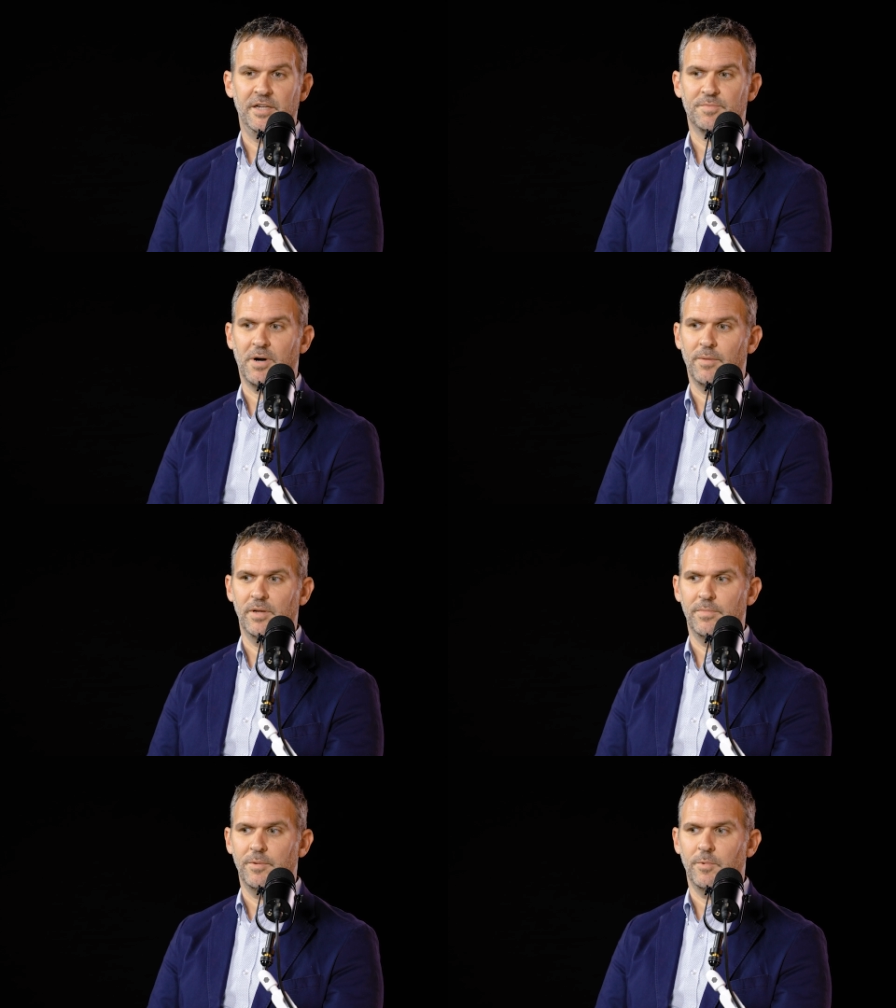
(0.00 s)
has
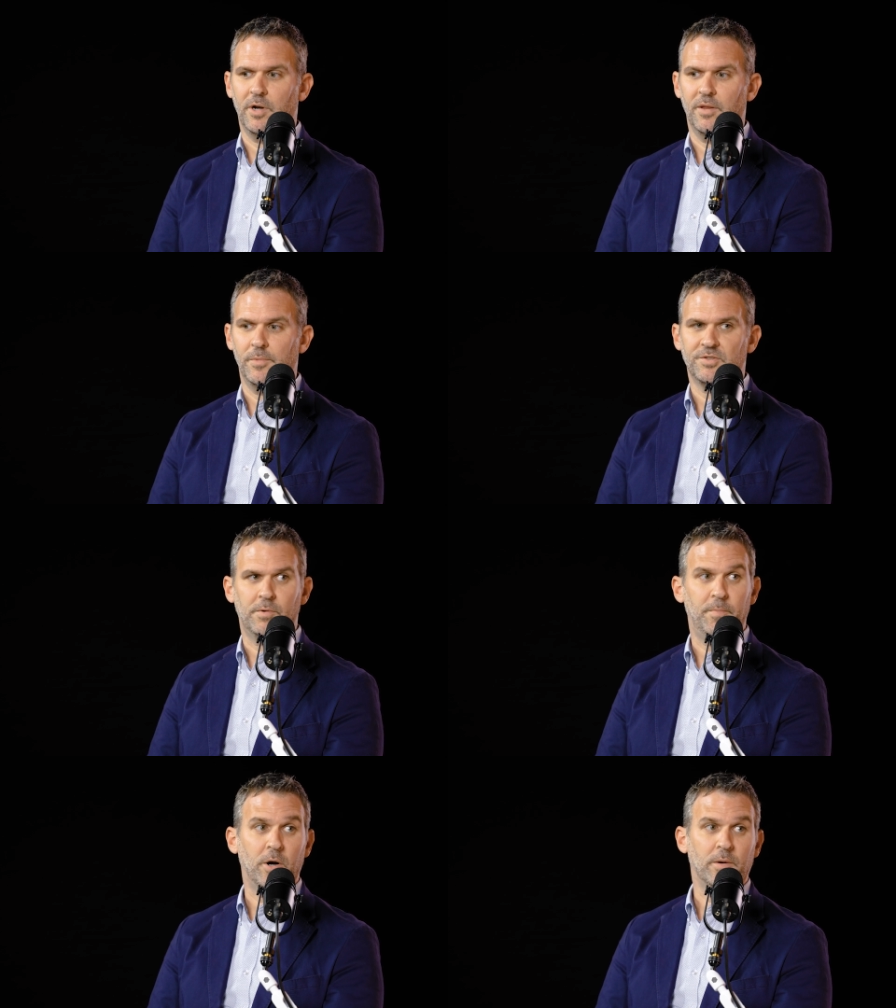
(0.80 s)
probably been one of the most
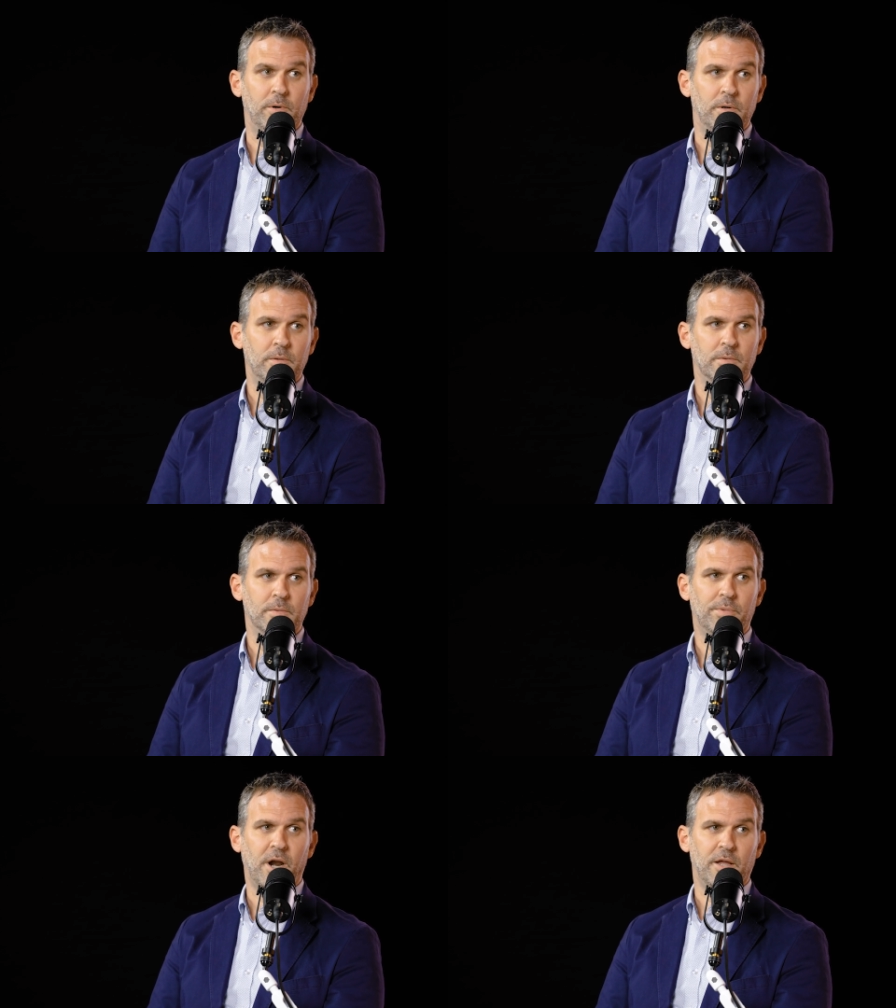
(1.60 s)
remarkable
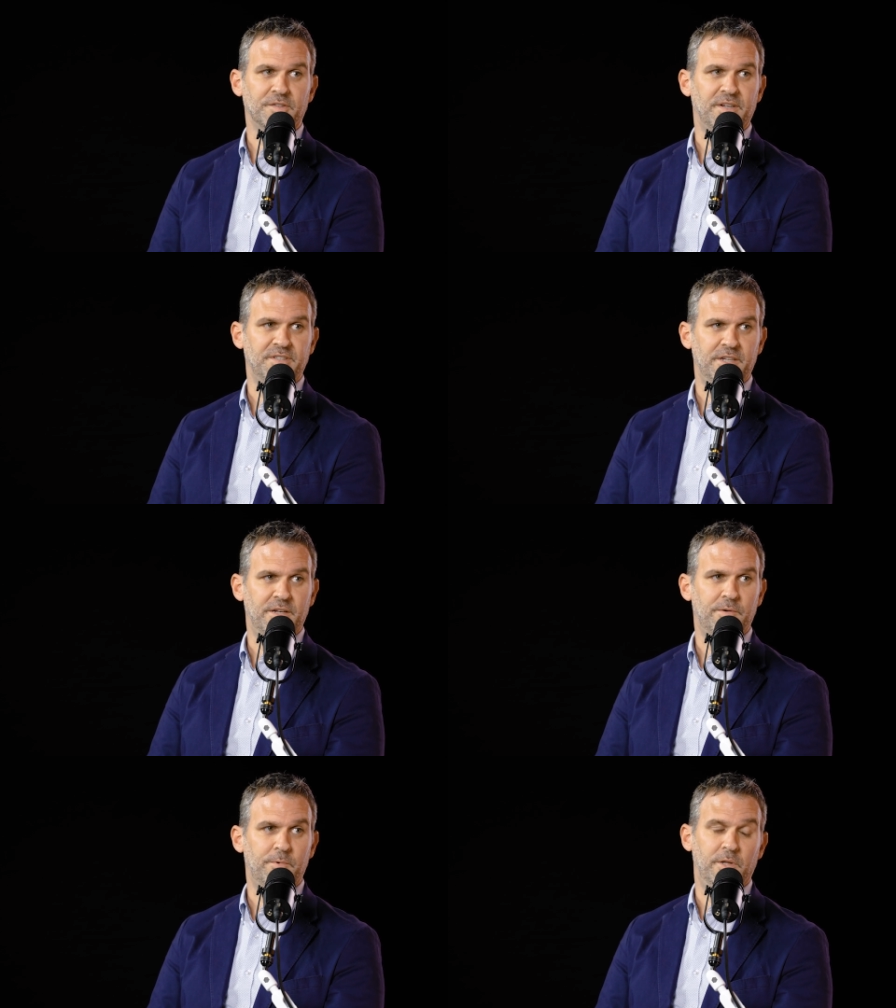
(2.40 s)
products I've seen
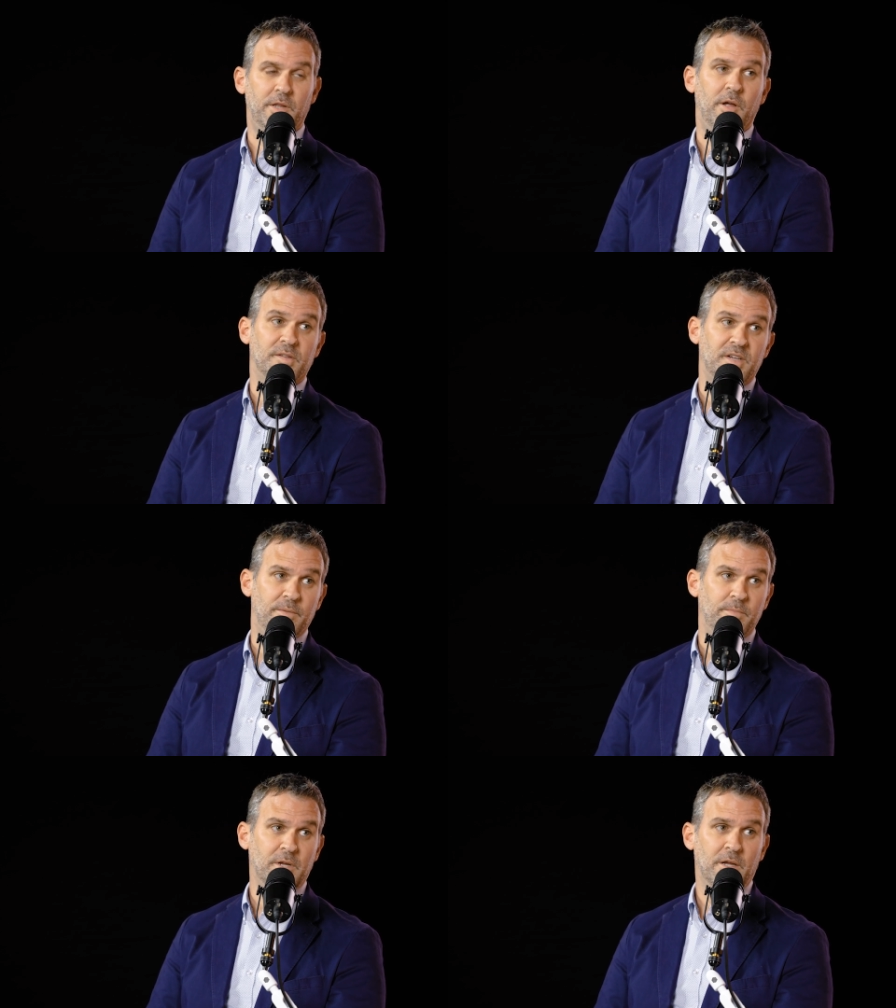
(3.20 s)
in a really long time.